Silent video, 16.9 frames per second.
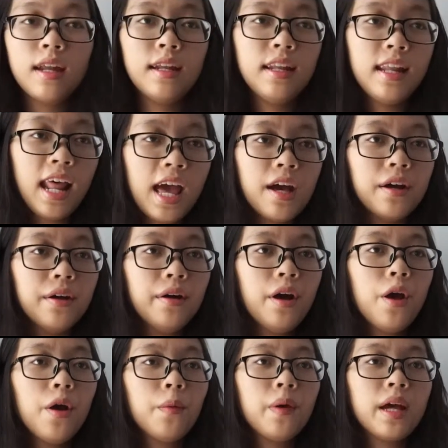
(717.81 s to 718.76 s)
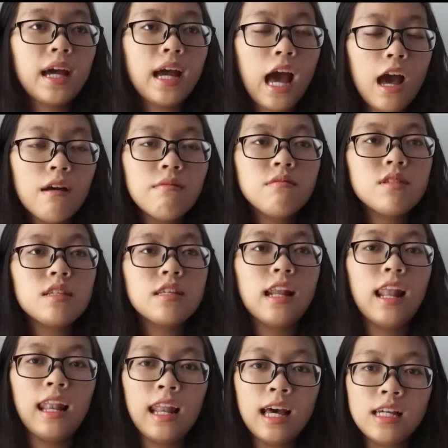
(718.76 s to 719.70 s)
Now we come to
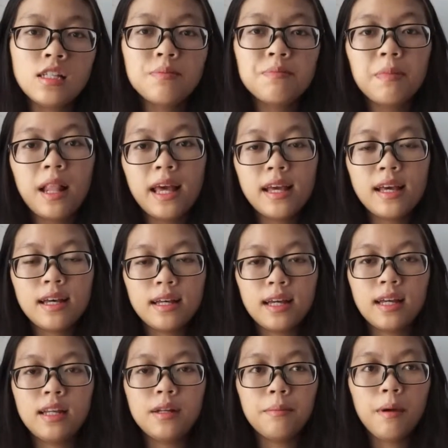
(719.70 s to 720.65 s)
the last player in the